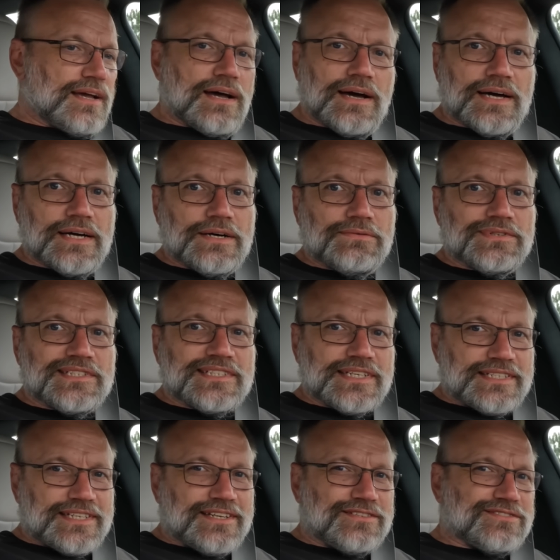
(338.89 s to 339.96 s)
with
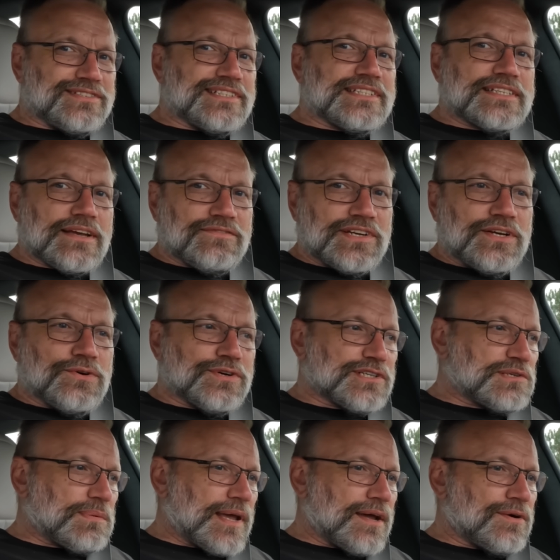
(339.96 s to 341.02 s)
670
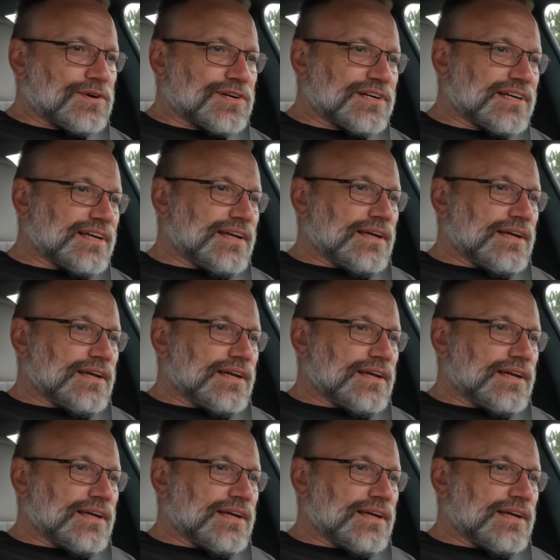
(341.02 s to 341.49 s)
horsepower,